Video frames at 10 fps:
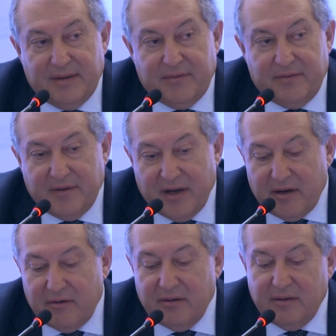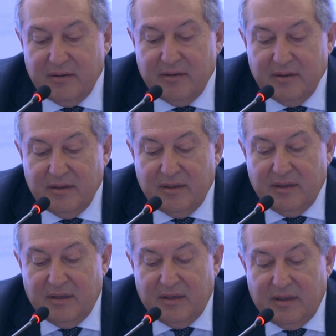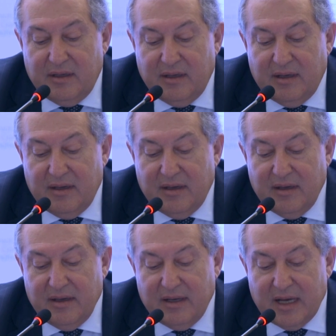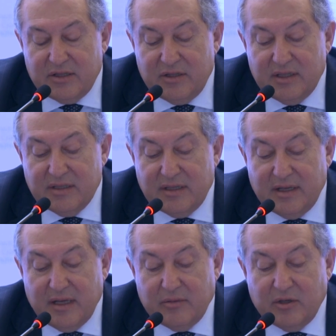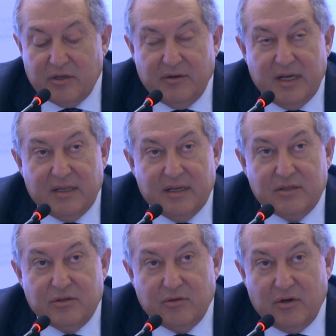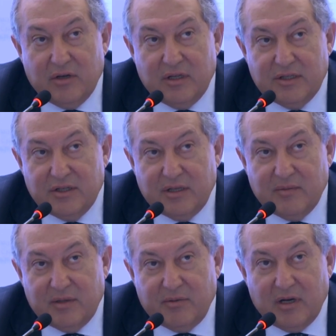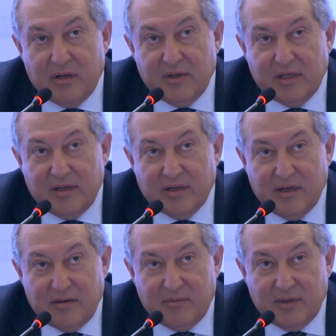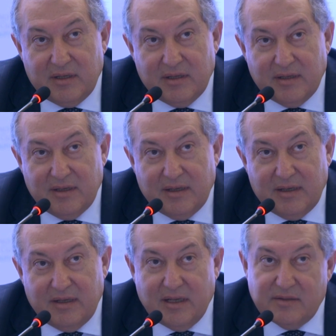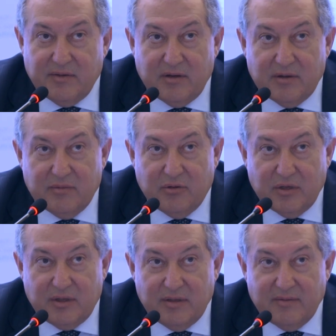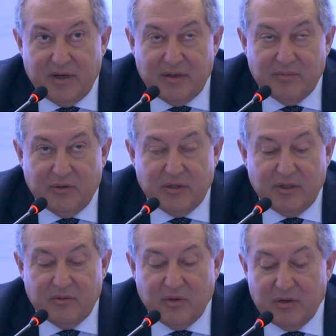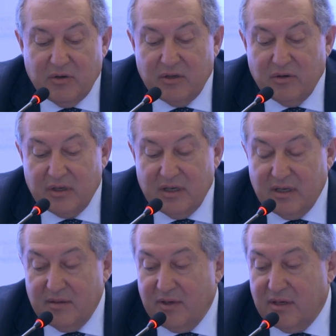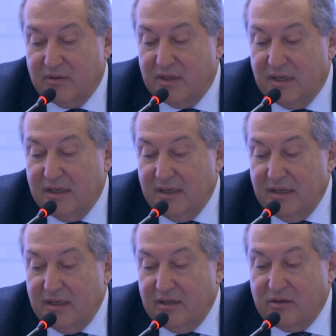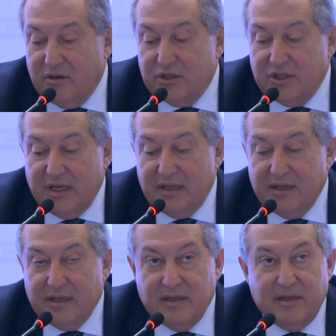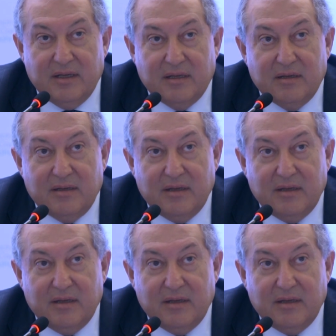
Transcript: fair elections that will create a strong, legitimate parliament and a government. That's very important when you are talking about negotiating a deal.